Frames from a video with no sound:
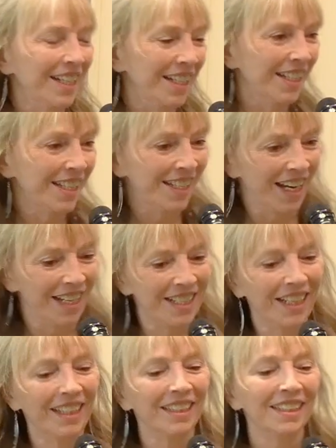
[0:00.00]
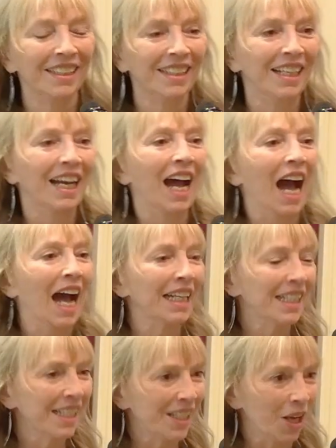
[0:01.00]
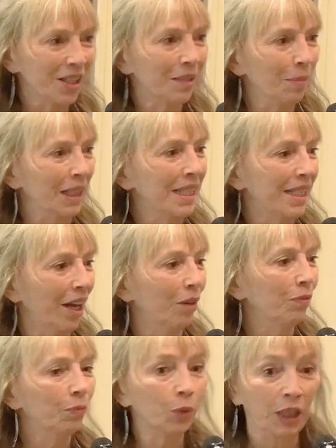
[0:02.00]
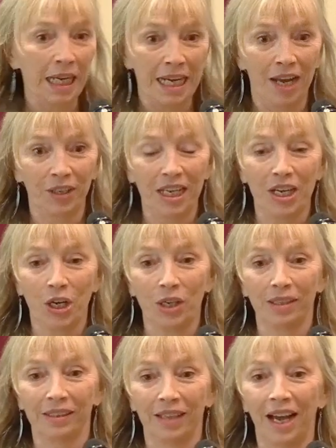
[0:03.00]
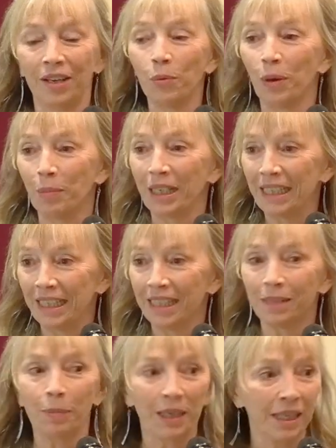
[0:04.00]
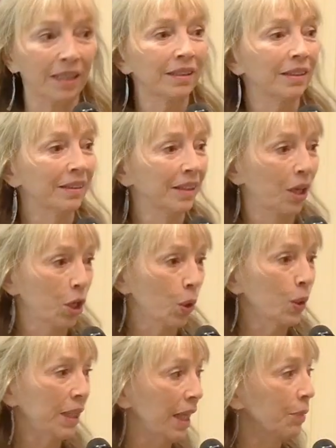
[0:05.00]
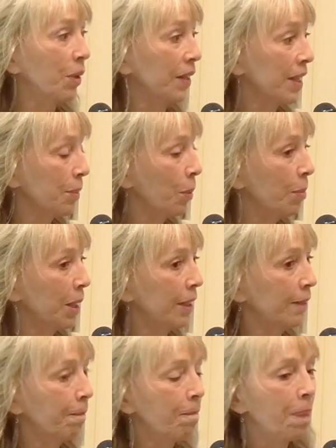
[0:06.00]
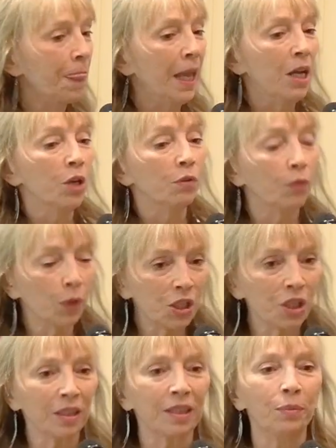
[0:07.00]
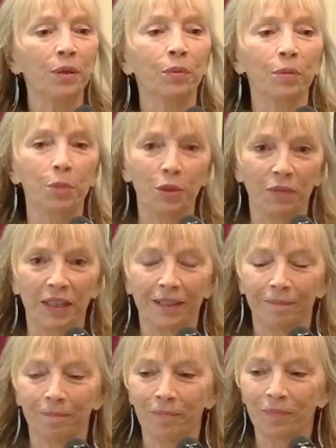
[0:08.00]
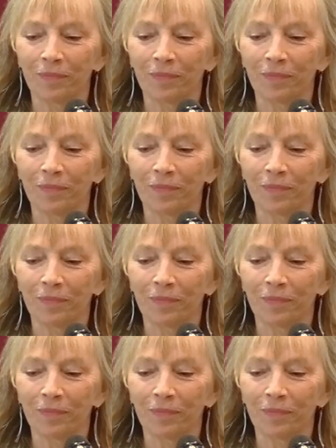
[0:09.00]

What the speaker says: Instead, I just thought to myself, we're getting out of here. I don't want my kid spending her whole day with this woman. Fortunately, we were moving,